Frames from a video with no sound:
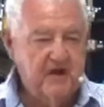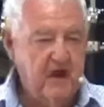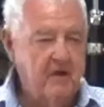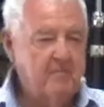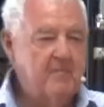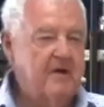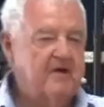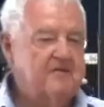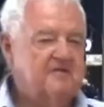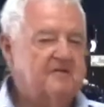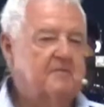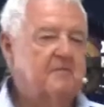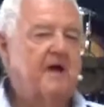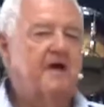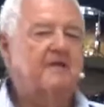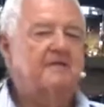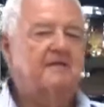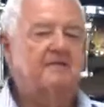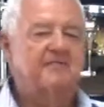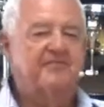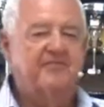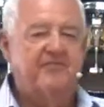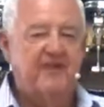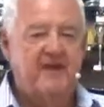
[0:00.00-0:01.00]
so much
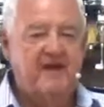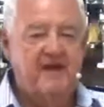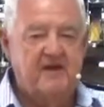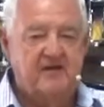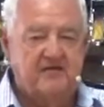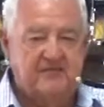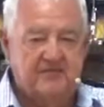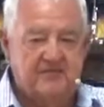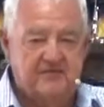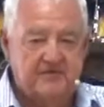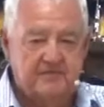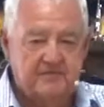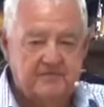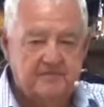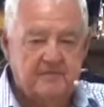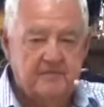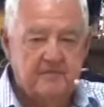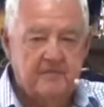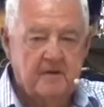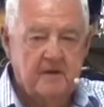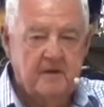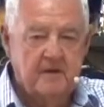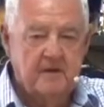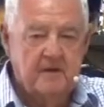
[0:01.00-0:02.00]
about the flesh.
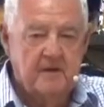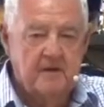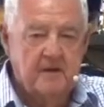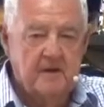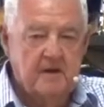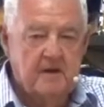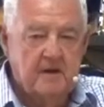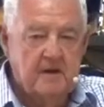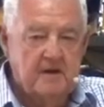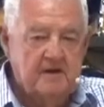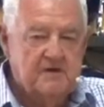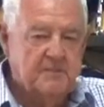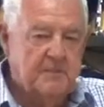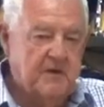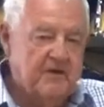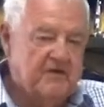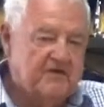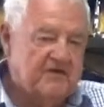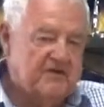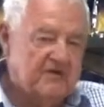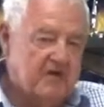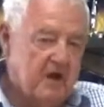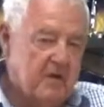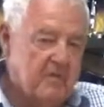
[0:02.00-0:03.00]
He
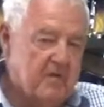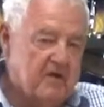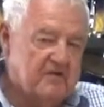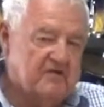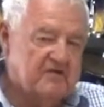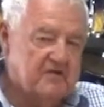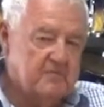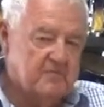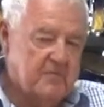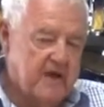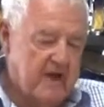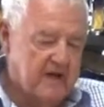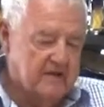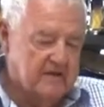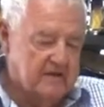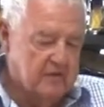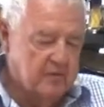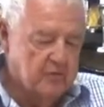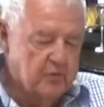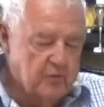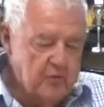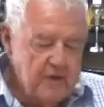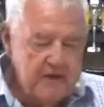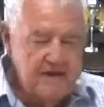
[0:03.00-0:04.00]
speaks so much about
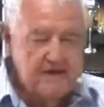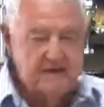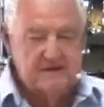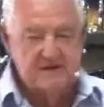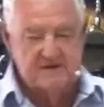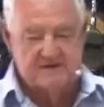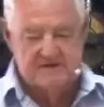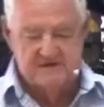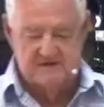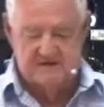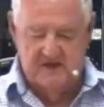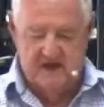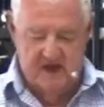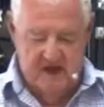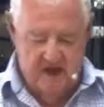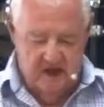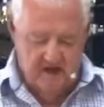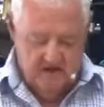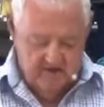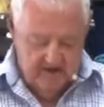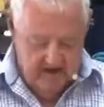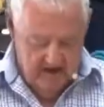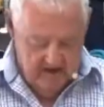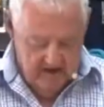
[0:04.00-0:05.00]
the weaknesses in
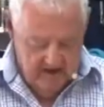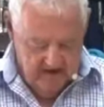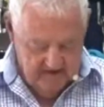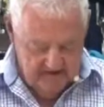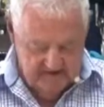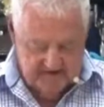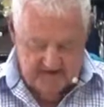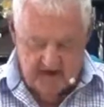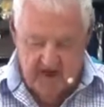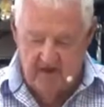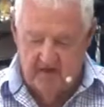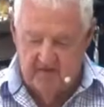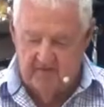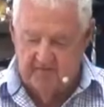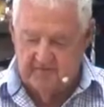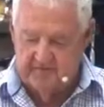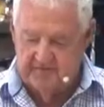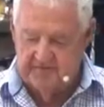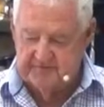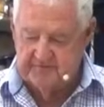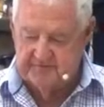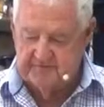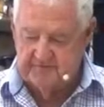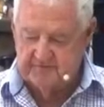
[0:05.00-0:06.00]

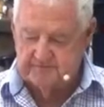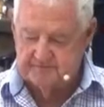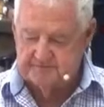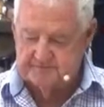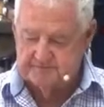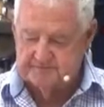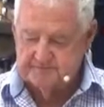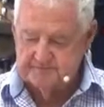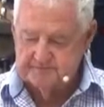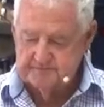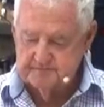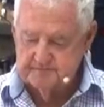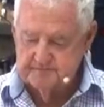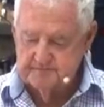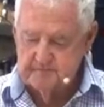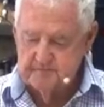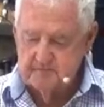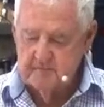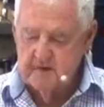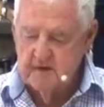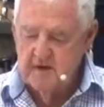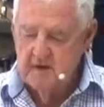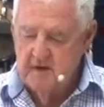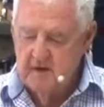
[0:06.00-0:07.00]
ourselves.
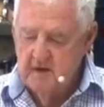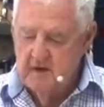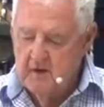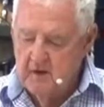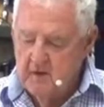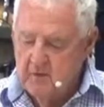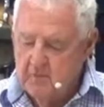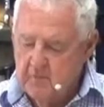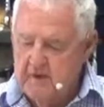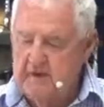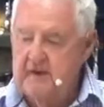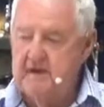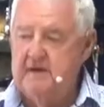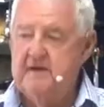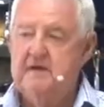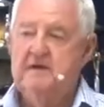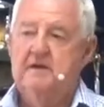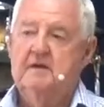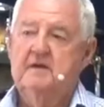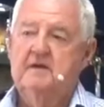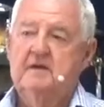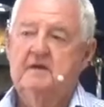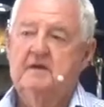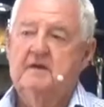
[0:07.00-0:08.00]

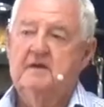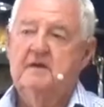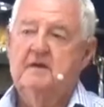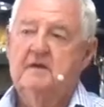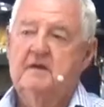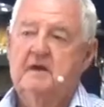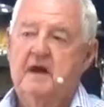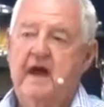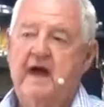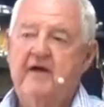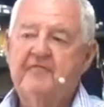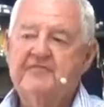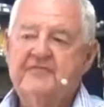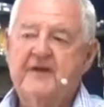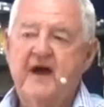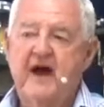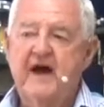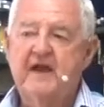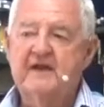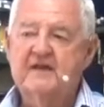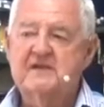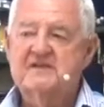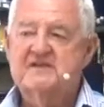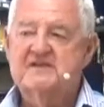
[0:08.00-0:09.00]
We have to
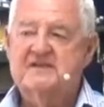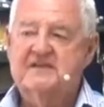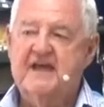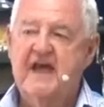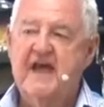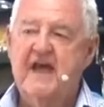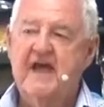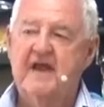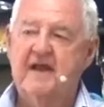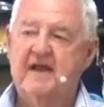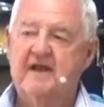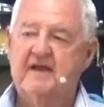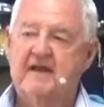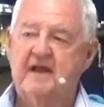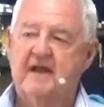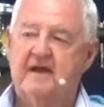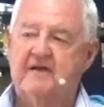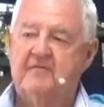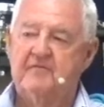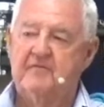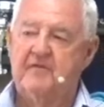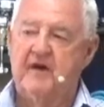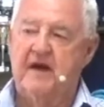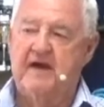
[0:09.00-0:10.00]
understand
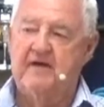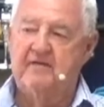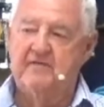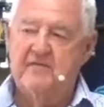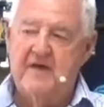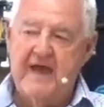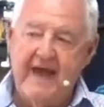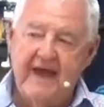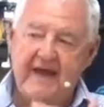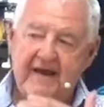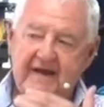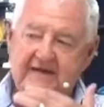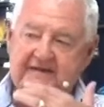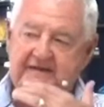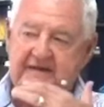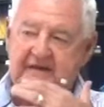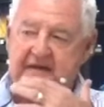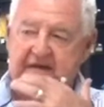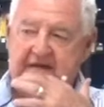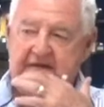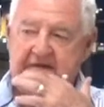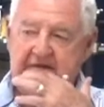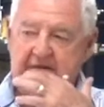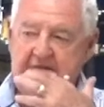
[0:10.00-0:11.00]
that in
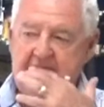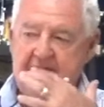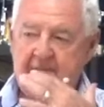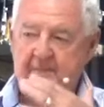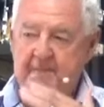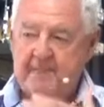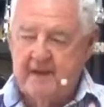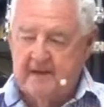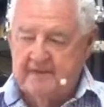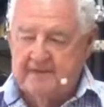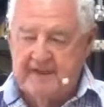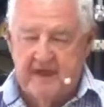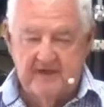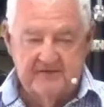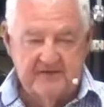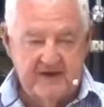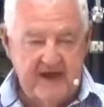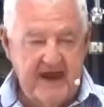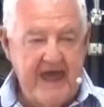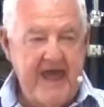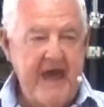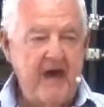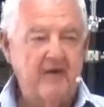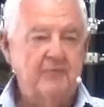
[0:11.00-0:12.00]
reality, there's
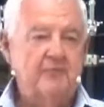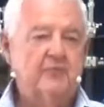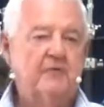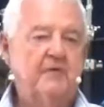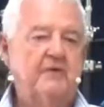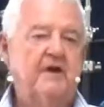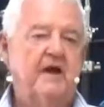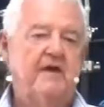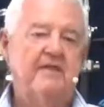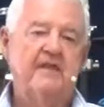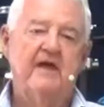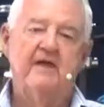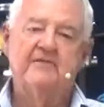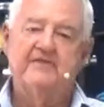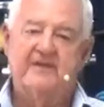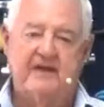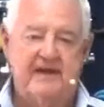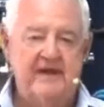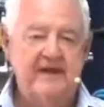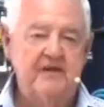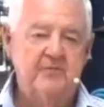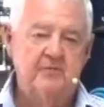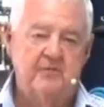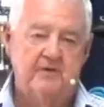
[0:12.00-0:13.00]
an outward and there's
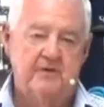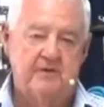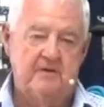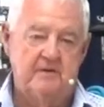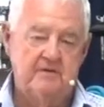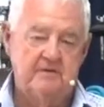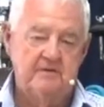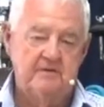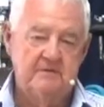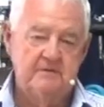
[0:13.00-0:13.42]
an inward.